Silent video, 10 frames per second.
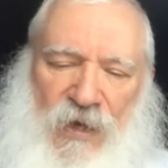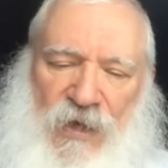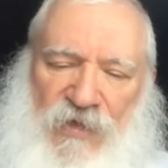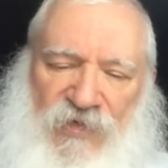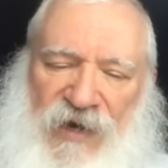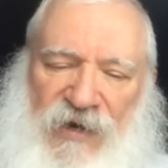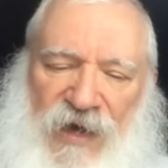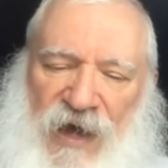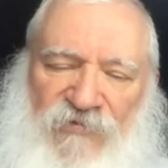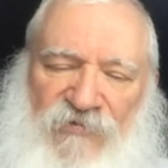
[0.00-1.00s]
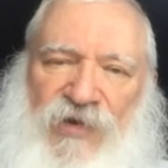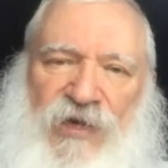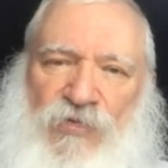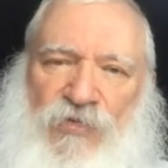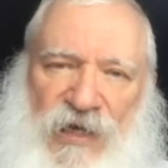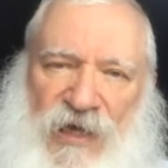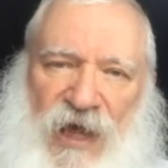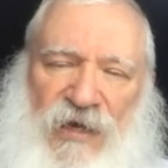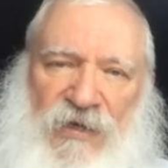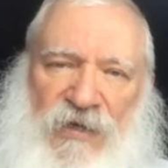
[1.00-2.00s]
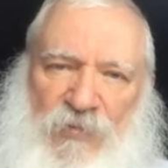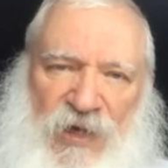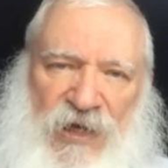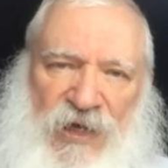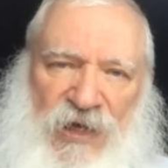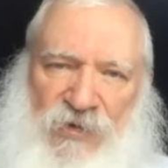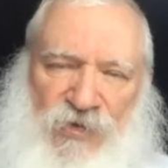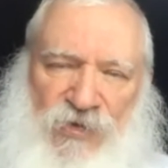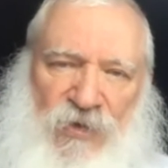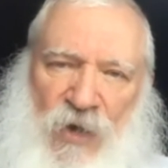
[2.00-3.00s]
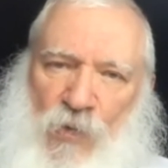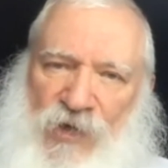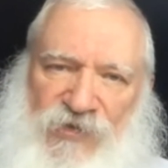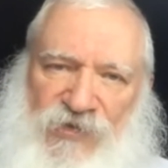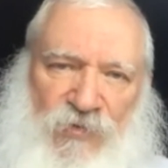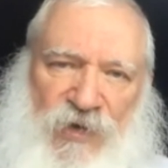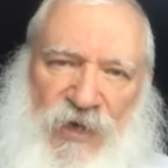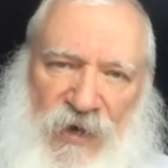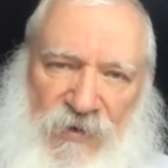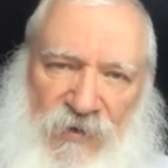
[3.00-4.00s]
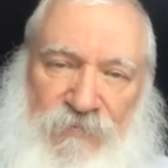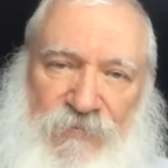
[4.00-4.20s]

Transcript: That every created being should know its creator.